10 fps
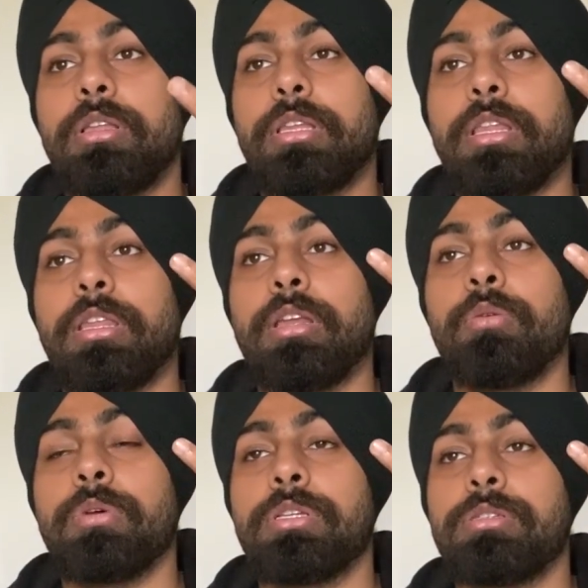Then there
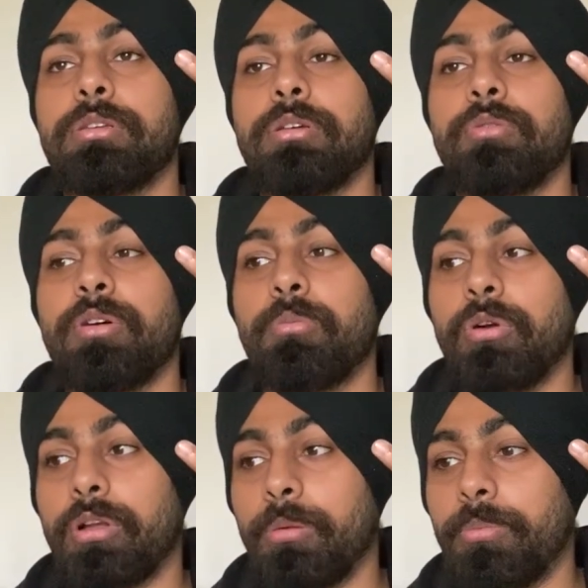was one
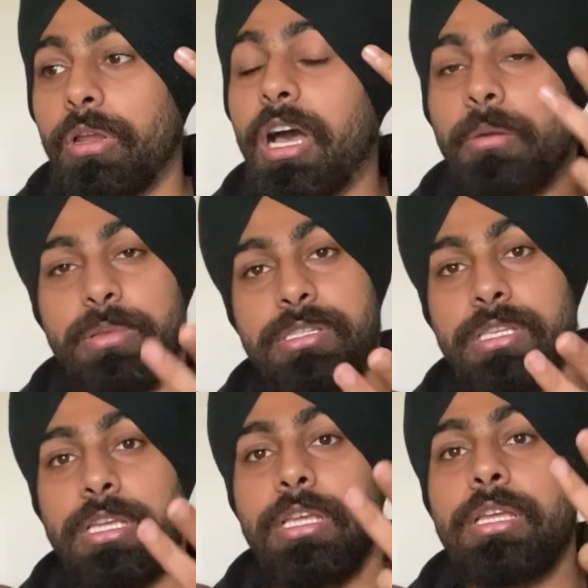more company,
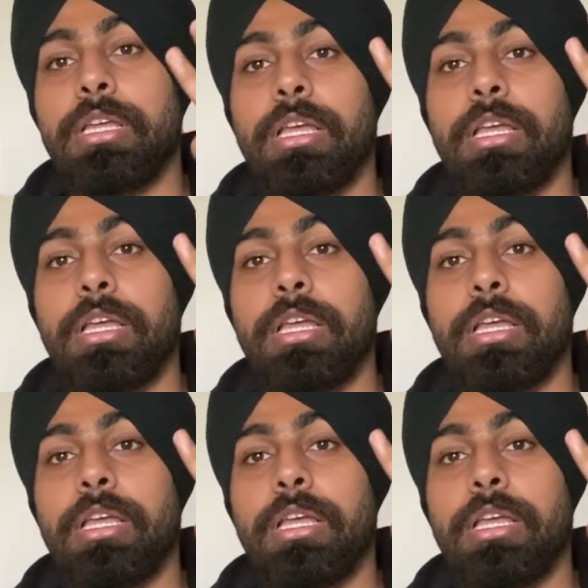RBC